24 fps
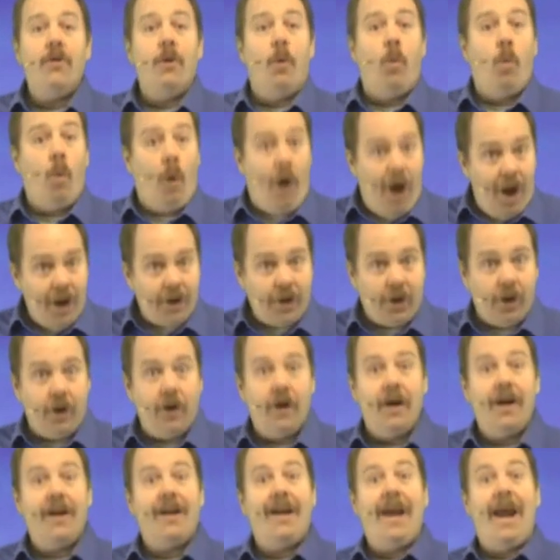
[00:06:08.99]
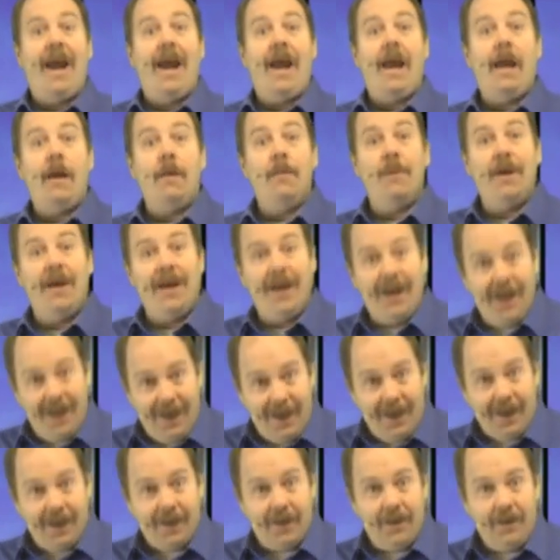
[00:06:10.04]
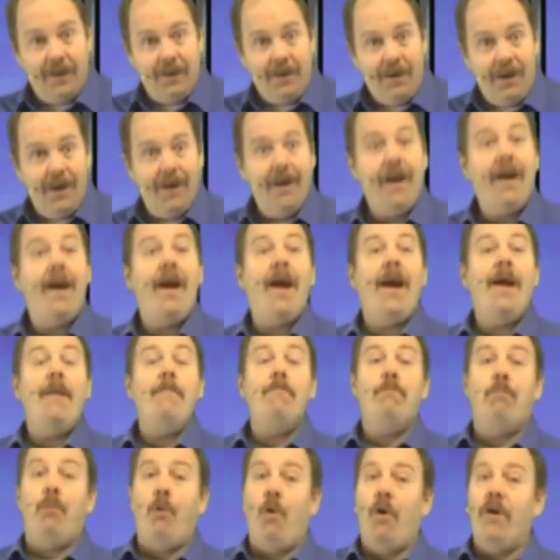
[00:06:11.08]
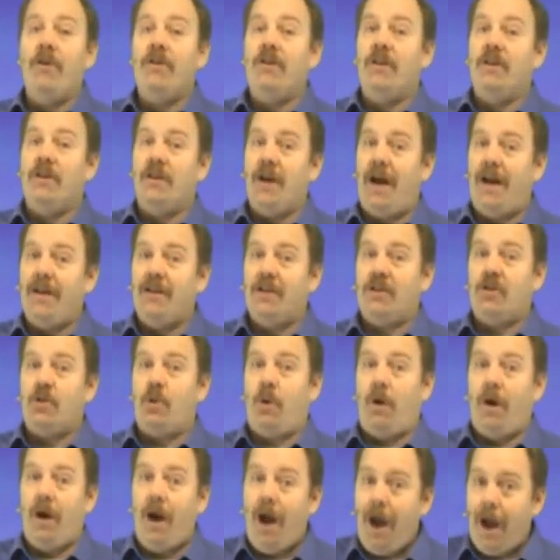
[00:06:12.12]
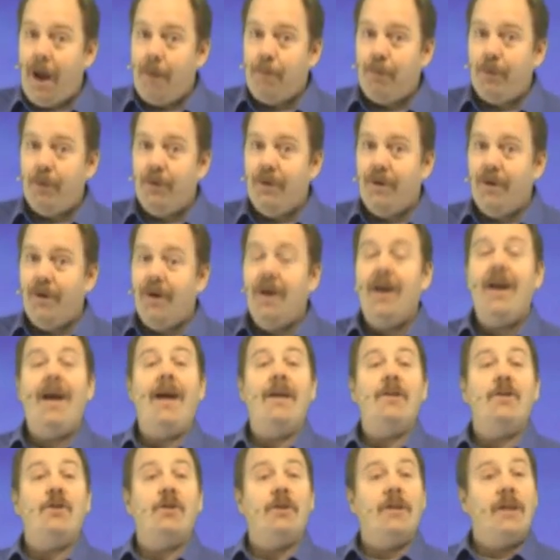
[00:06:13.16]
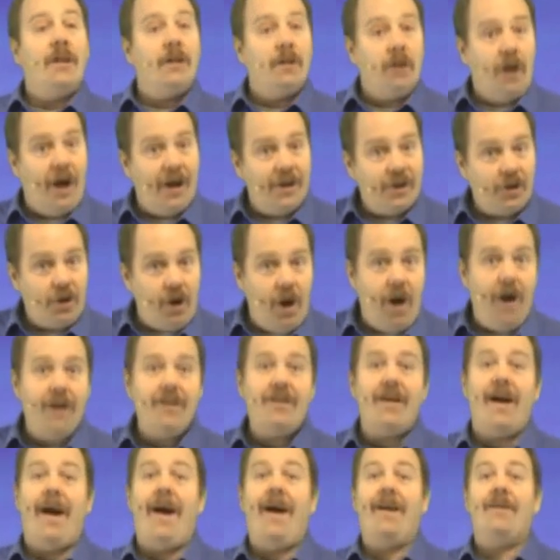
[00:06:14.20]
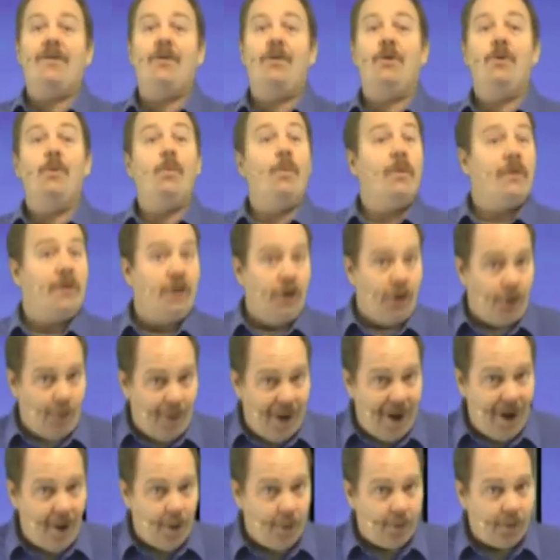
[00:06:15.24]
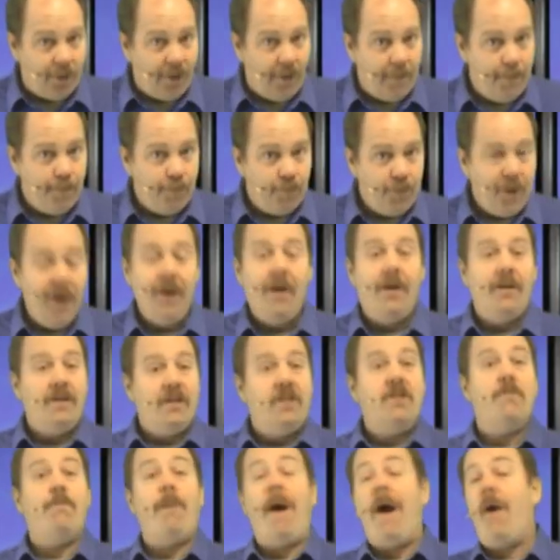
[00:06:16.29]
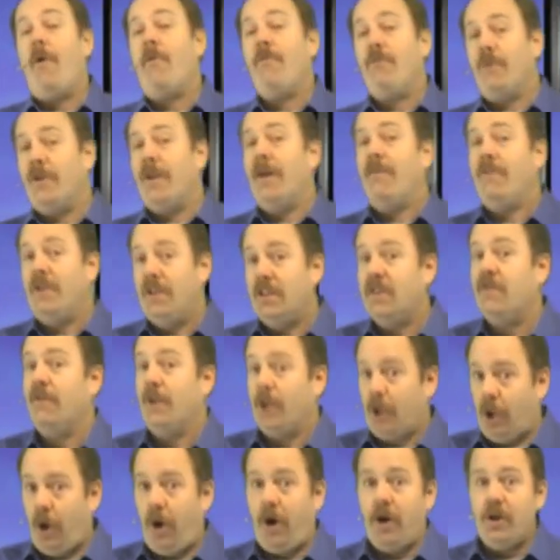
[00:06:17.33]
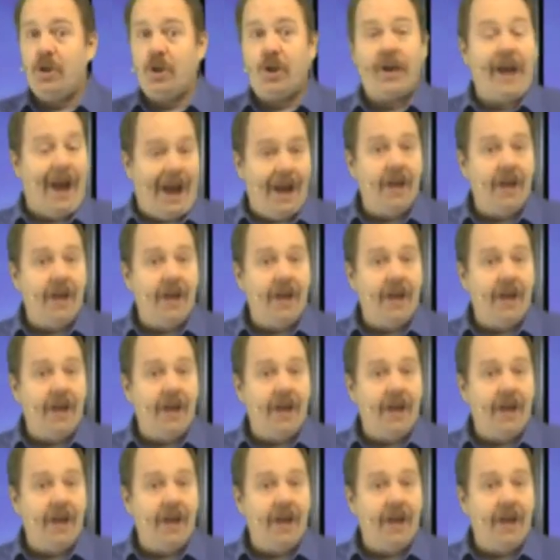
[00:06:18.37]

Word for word: the water came in and buoyed the dinosaur up until it lost contact with the ground. This is powerful evidence of a large